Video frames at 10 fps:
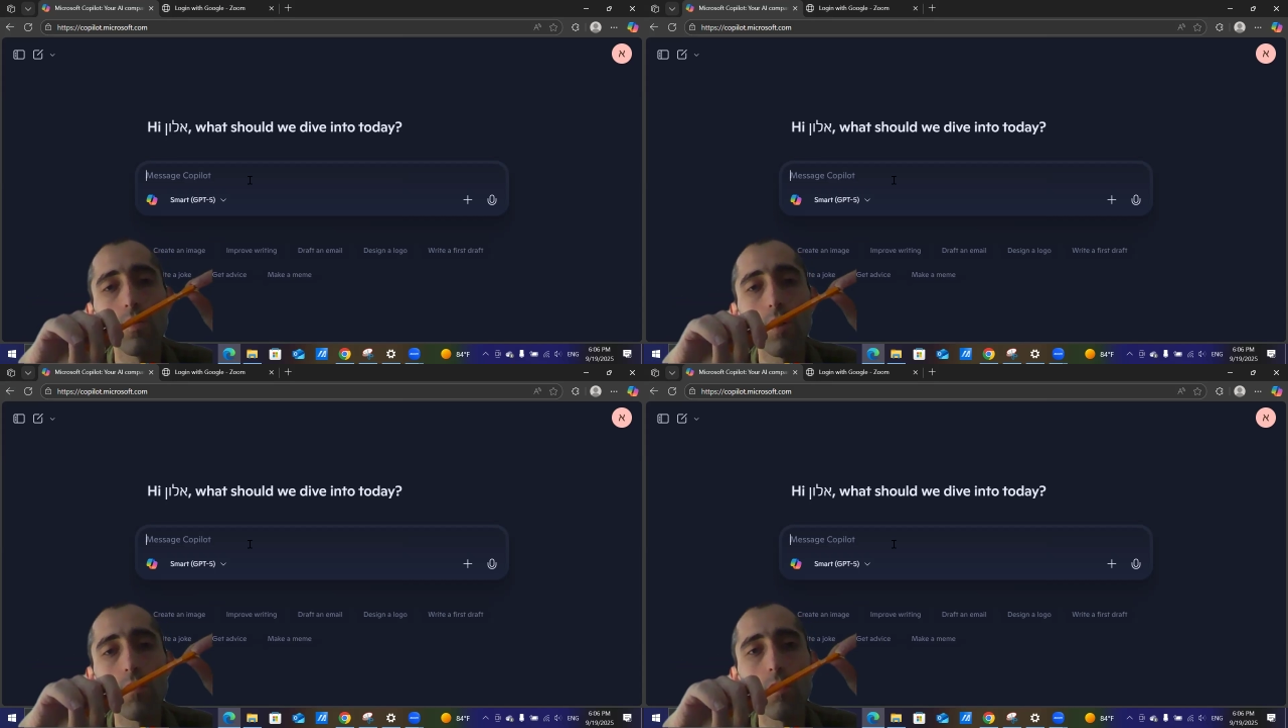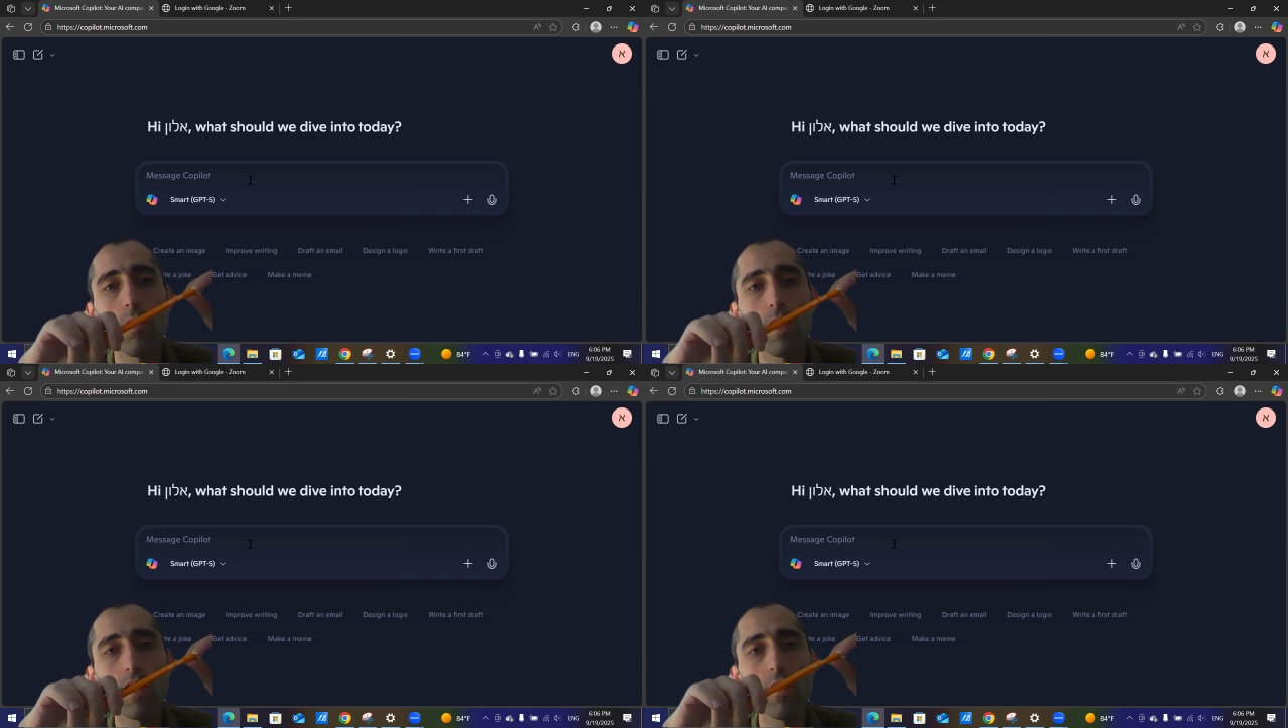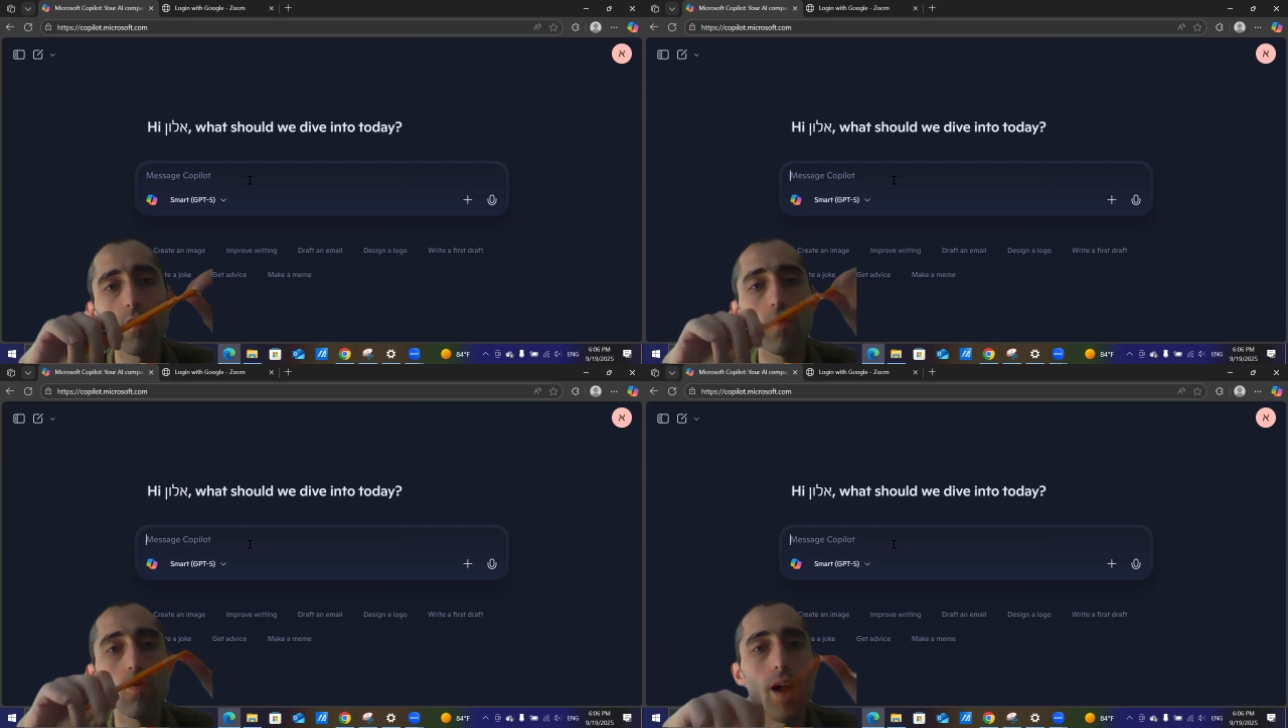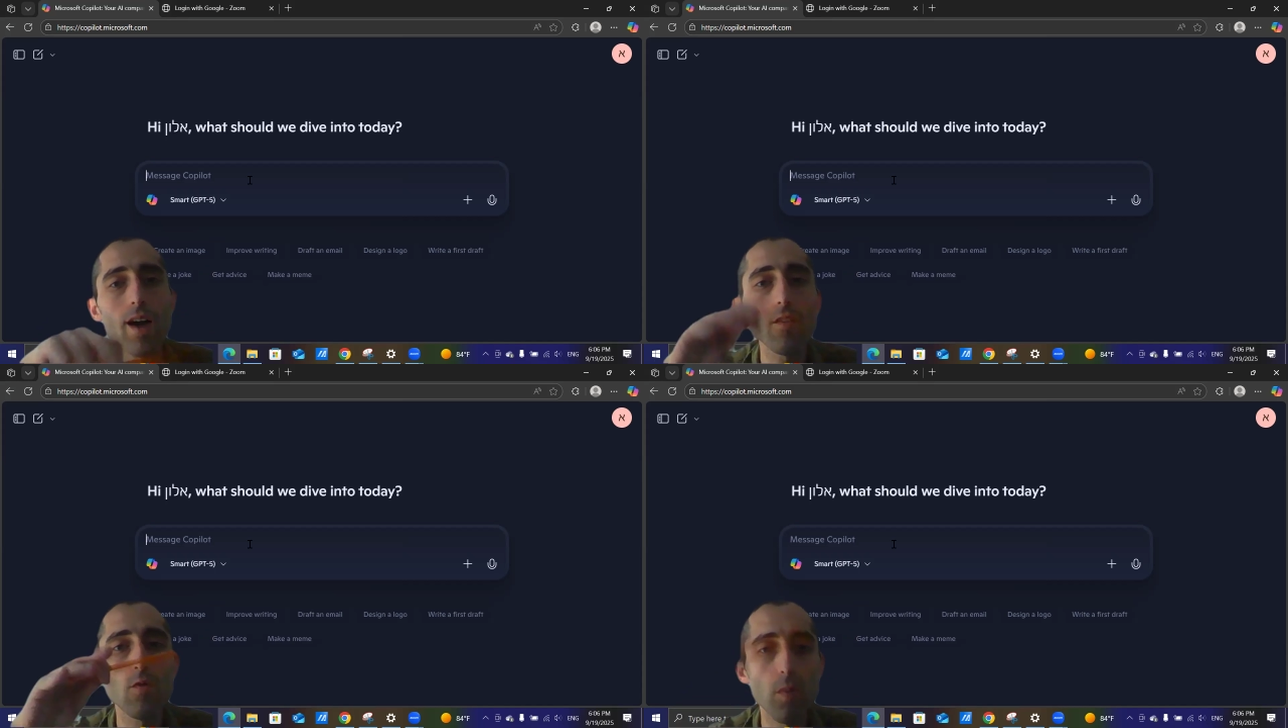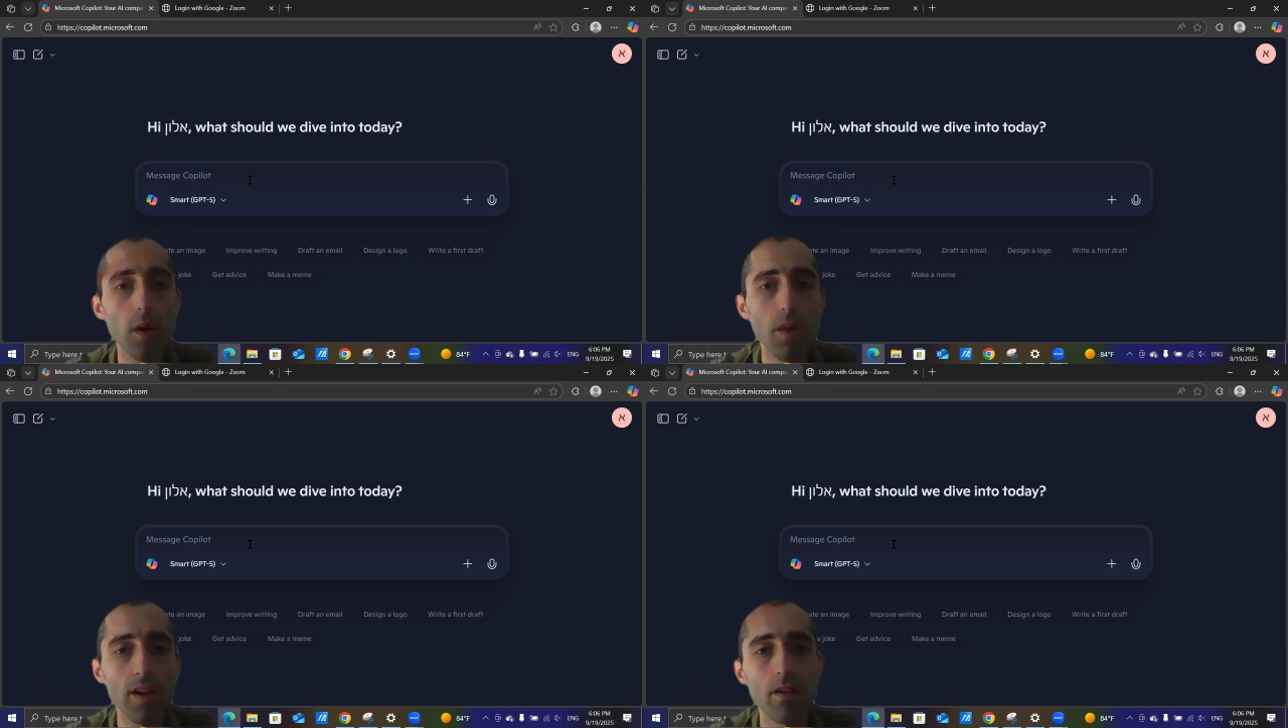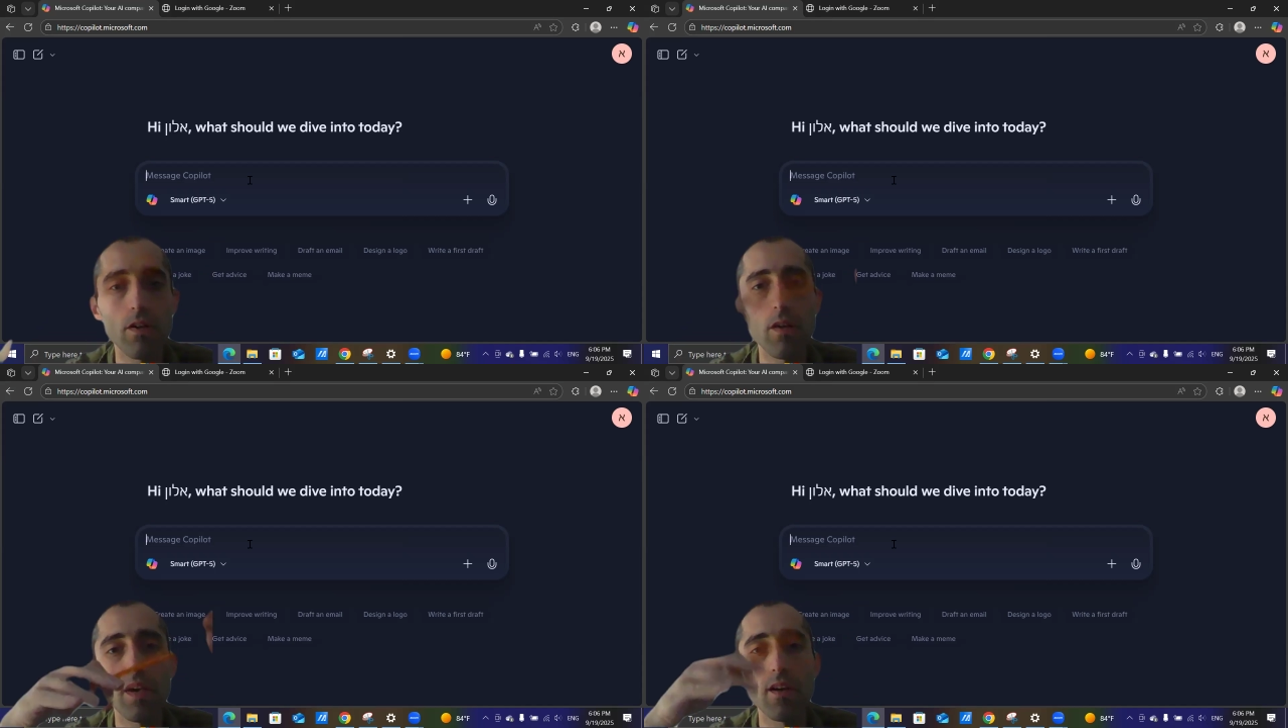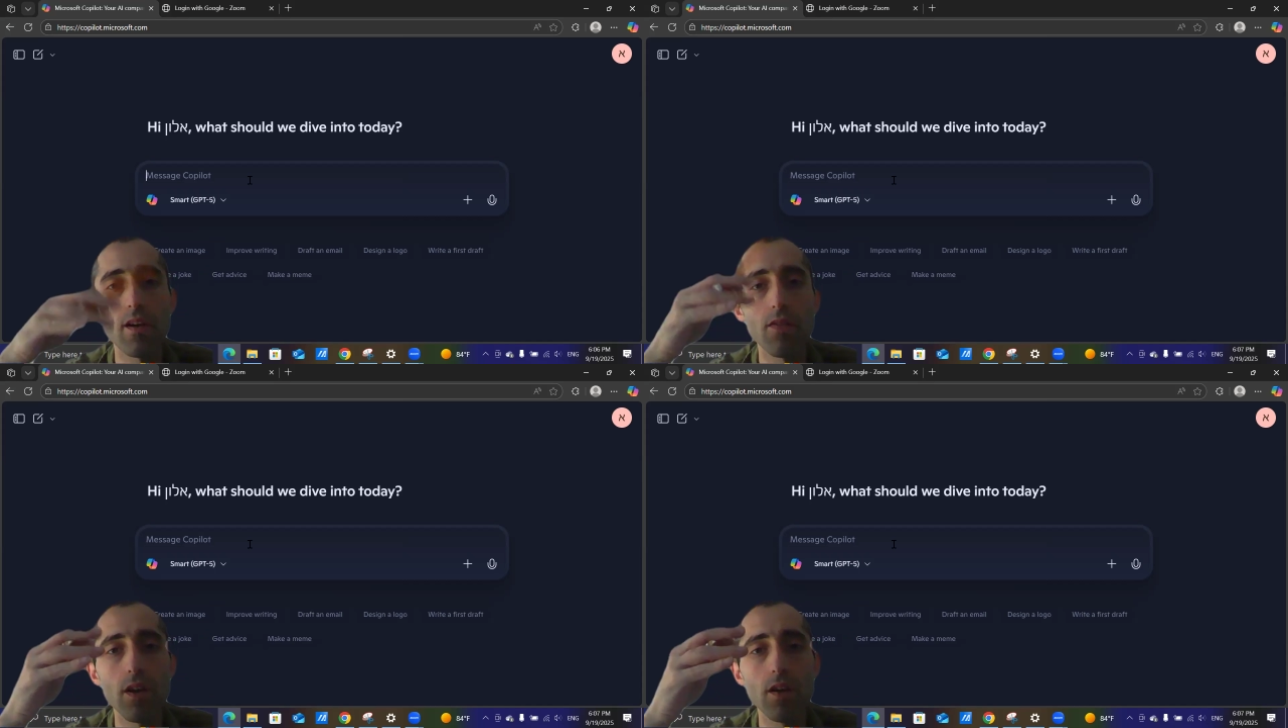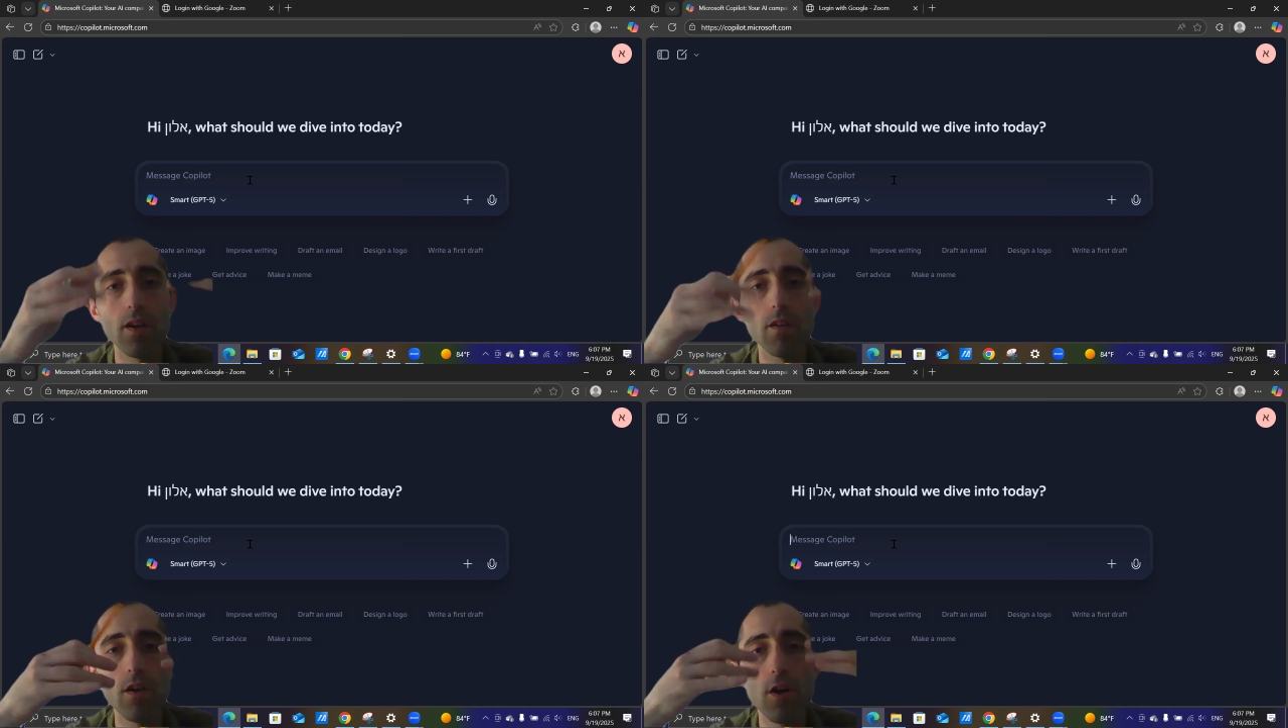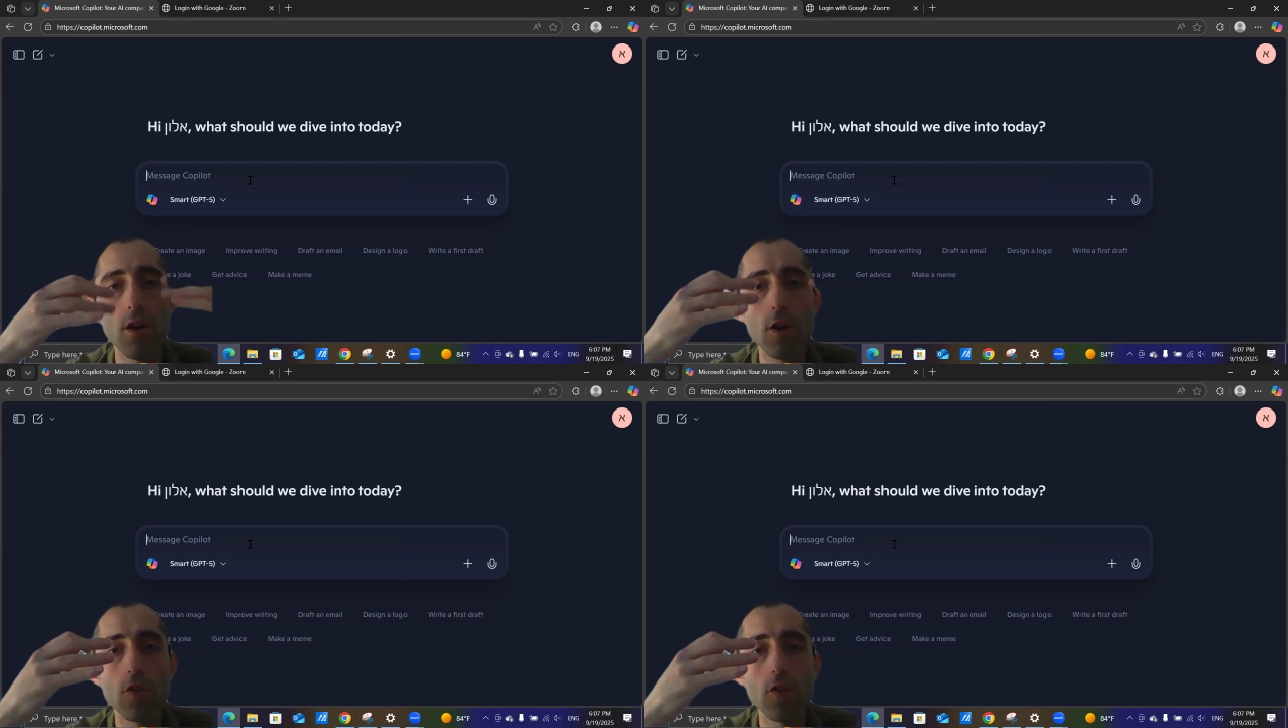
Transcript: quite problematic to anaerobic bacteria because they need